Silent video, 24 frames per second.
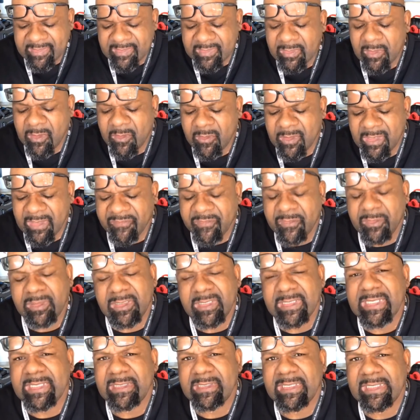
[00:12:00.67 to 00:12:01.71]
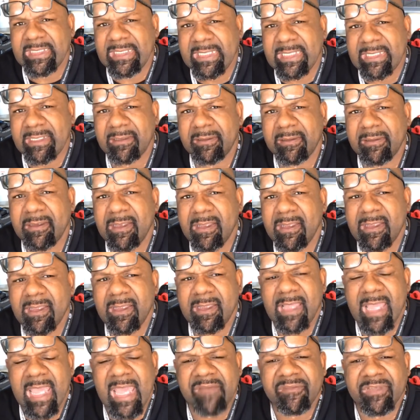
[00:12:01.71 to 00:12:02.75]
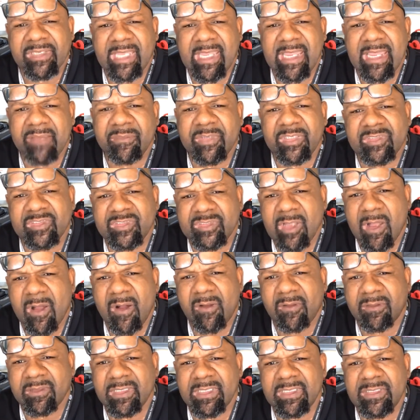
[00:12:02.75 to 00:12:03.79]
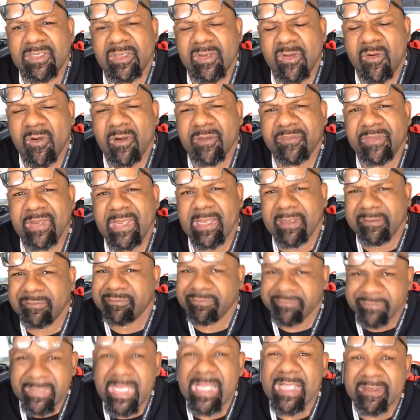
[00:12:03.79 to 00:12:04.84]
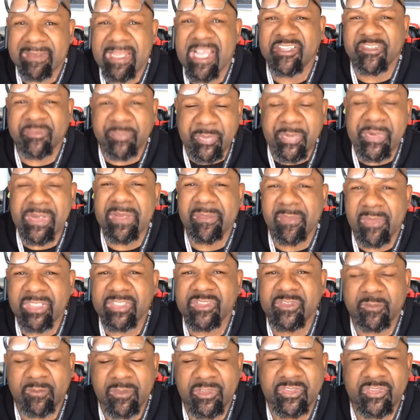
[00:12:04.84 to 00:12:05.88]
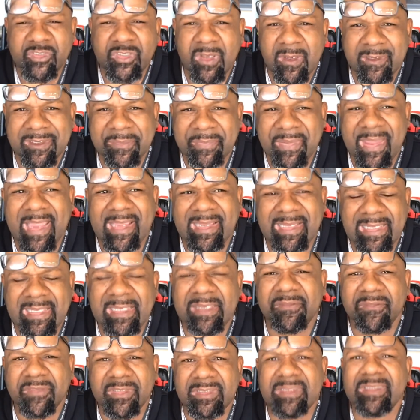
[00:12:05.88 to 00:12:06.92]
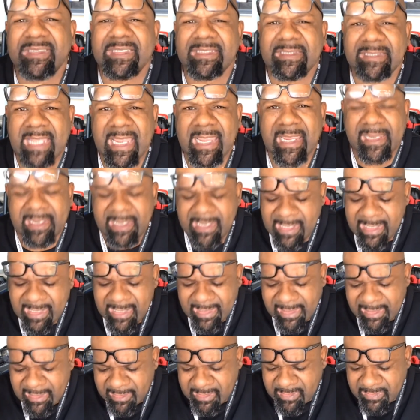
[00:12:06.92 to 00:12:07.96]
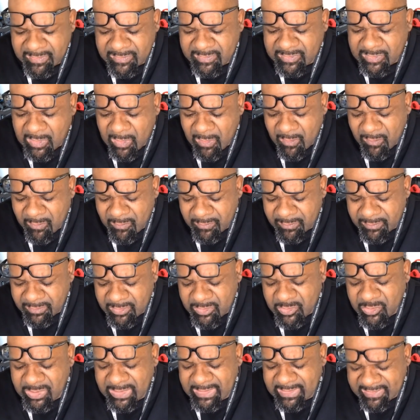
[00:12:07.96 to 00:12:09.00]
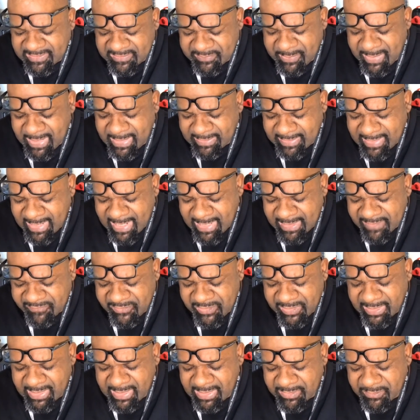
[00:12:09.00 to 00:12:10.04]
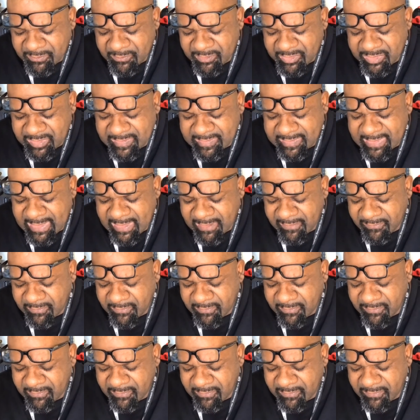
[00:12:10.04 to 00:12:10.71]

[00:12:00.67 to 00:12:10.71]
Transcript: So if you're looking to have a cam installed in your Corvette, that's pretty much what you're gonna pay even today. So you can expect that if you can't do it yourself.